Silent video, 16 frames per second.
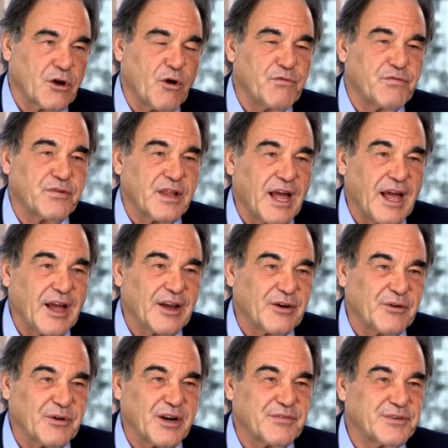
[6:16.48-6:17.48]
go
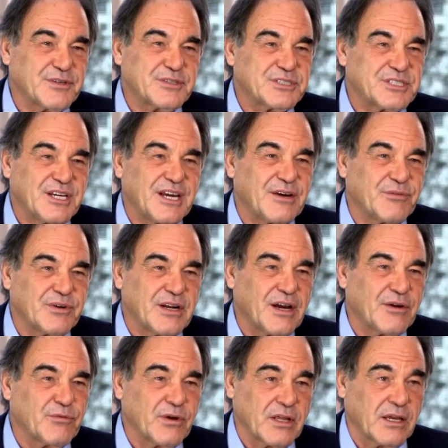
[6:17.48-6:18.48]
flag, or whatever you say, we're
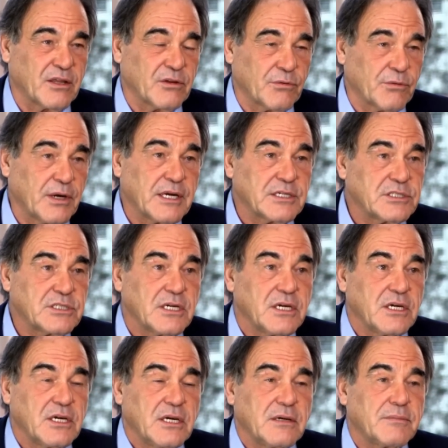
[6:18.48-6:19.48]
not really in the race.
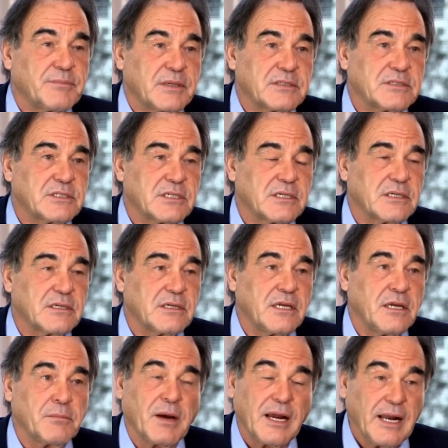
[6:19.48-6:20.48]
But
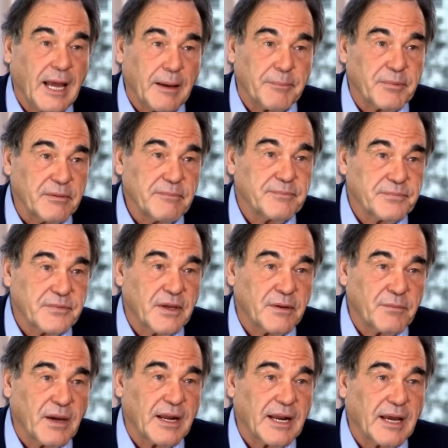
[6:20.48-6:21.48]
it might happen.
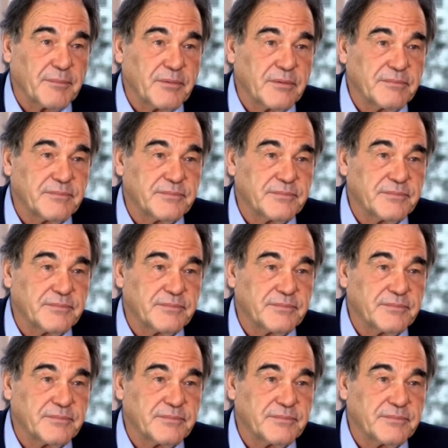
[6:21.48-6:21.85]
It might happen.